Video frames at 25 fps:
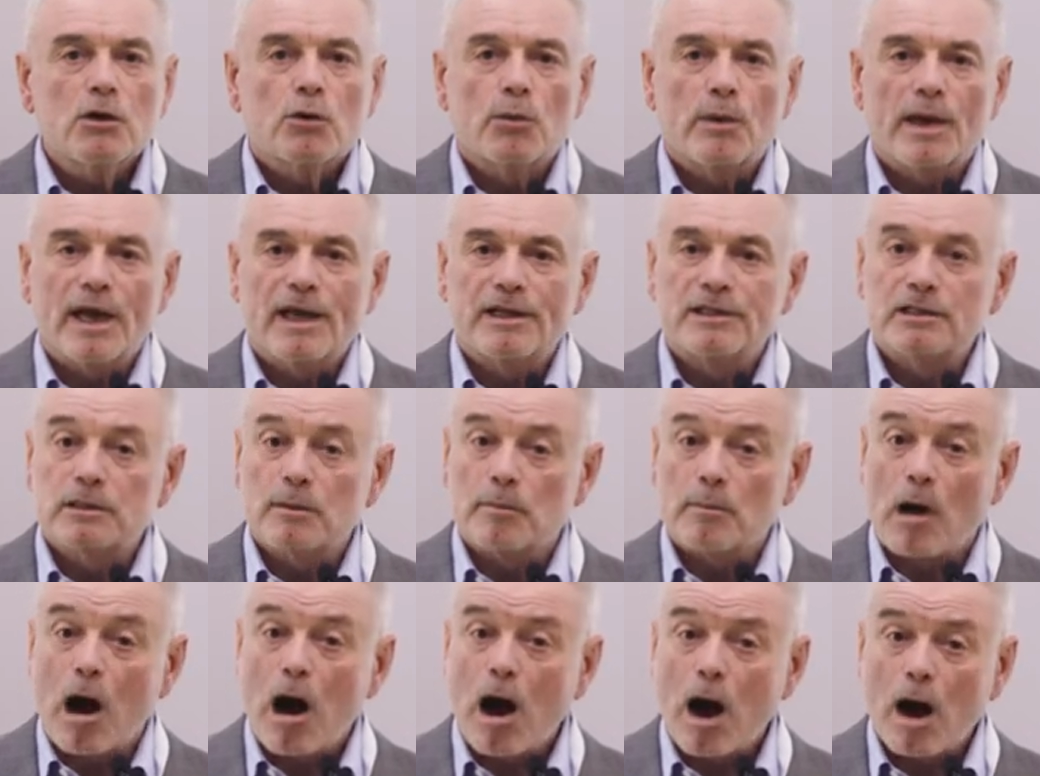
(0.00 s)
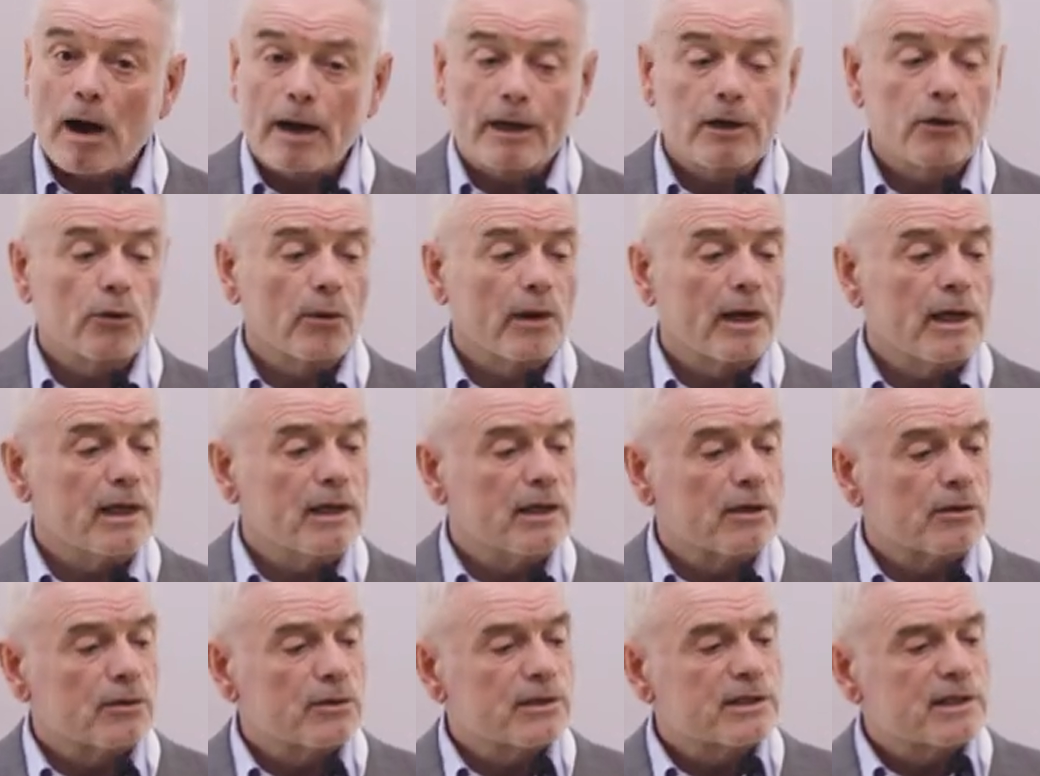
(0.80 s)
We had some
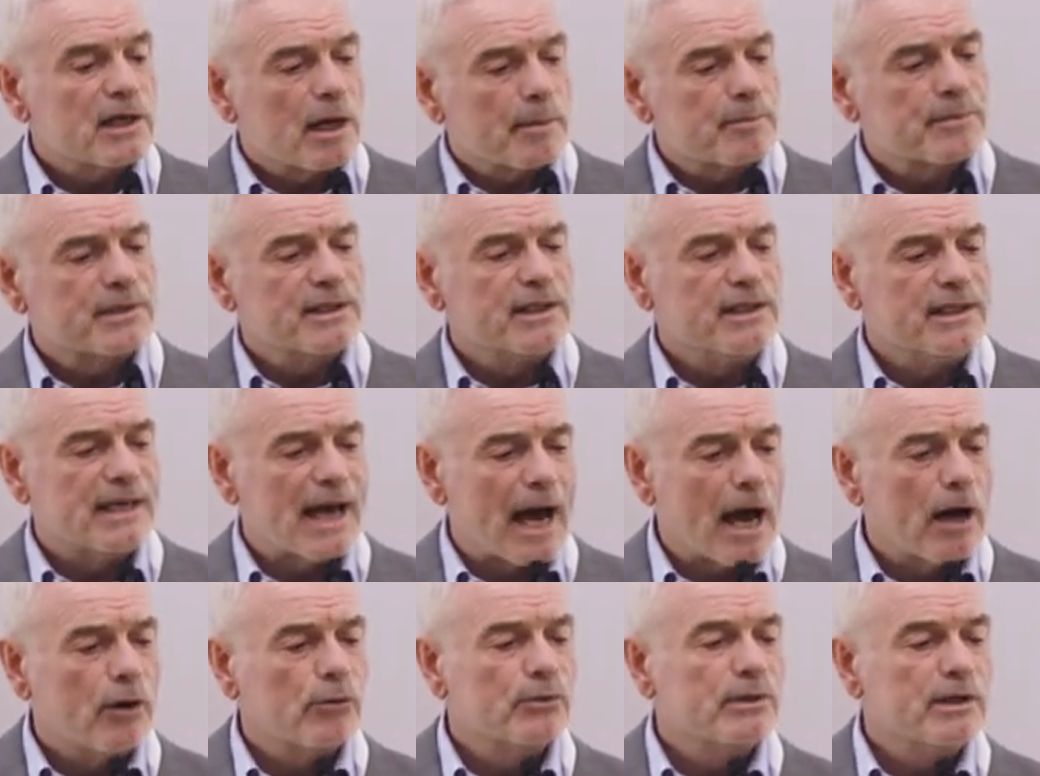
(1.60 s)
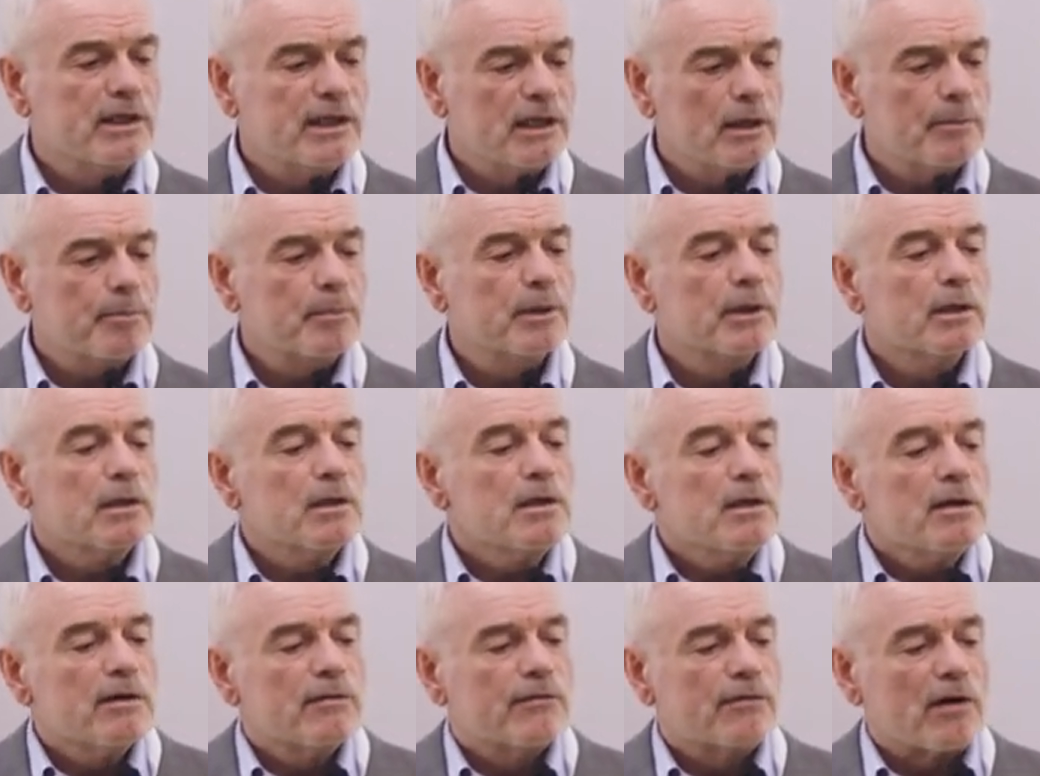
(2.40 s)
high-grade intercepts down dip
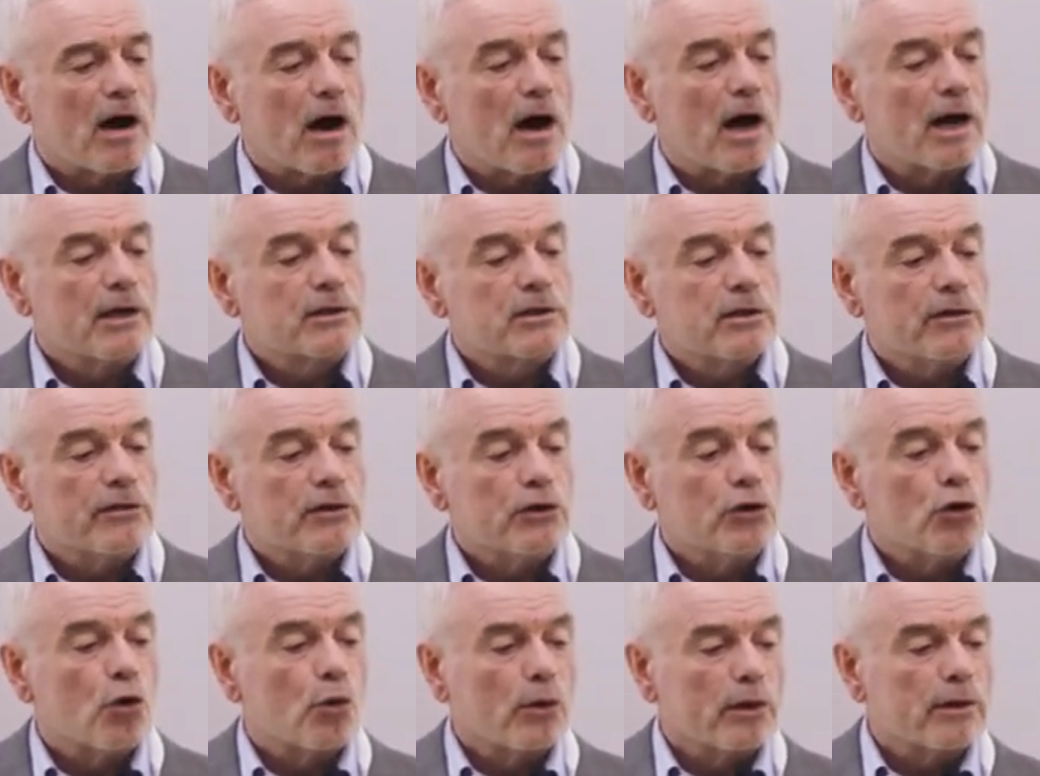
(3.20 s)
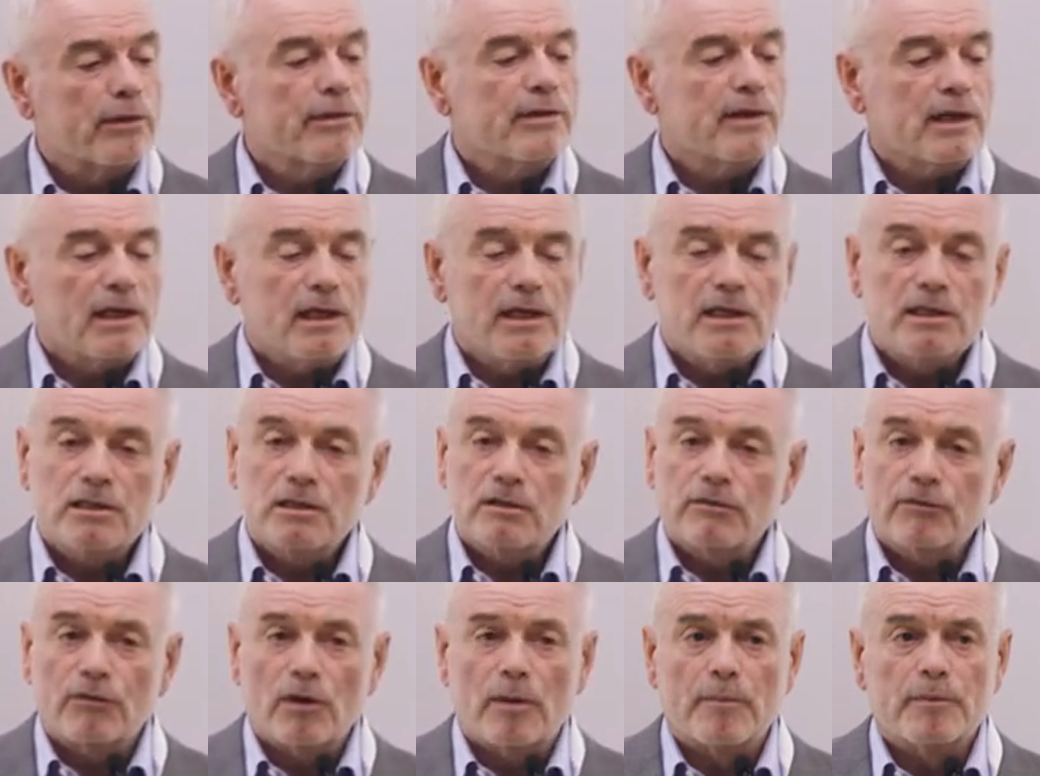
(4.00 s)
to the
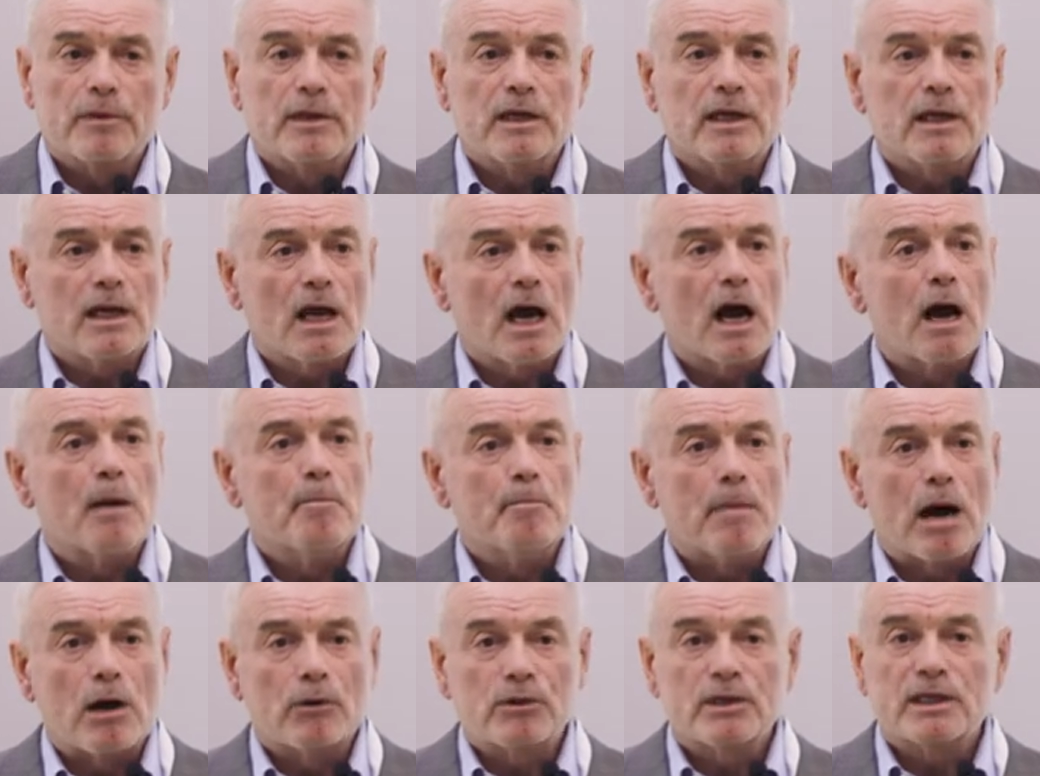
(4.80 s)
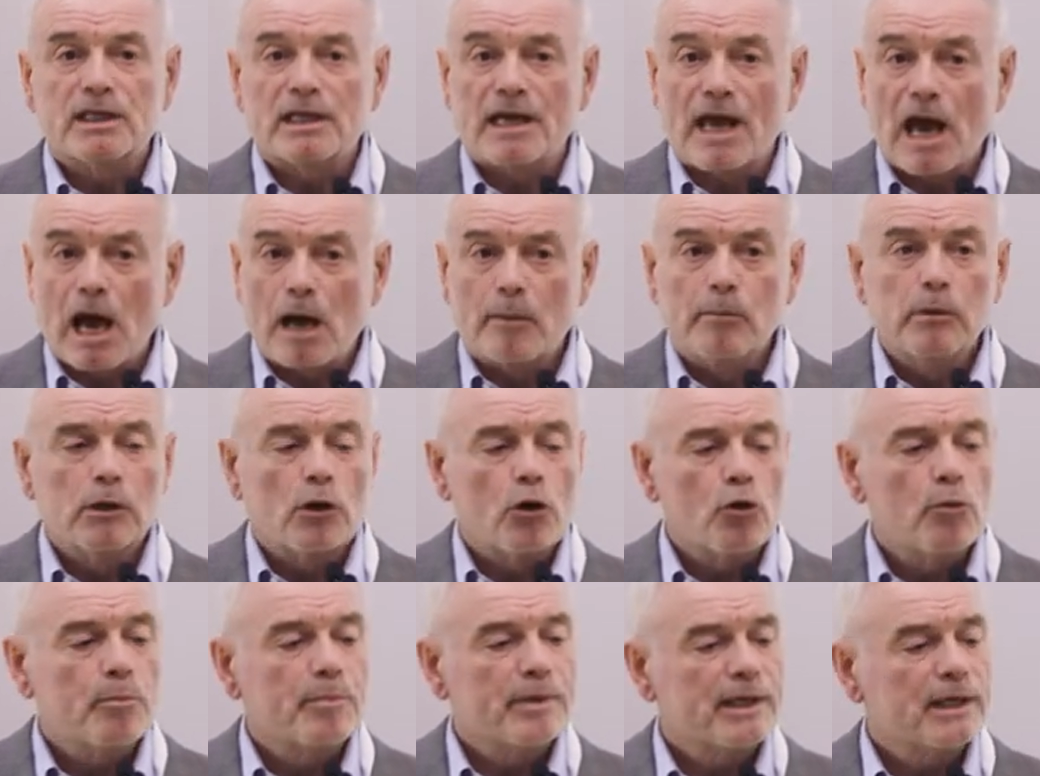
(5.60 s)
northeast from the Mount
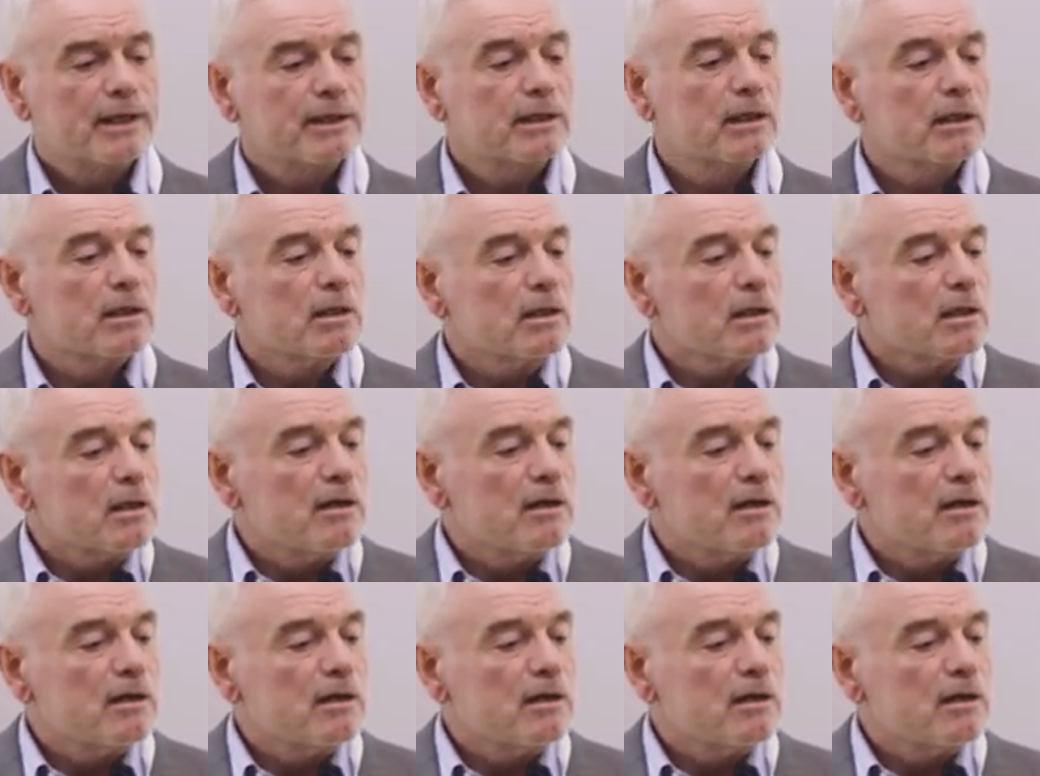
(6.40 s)
Diablo pit,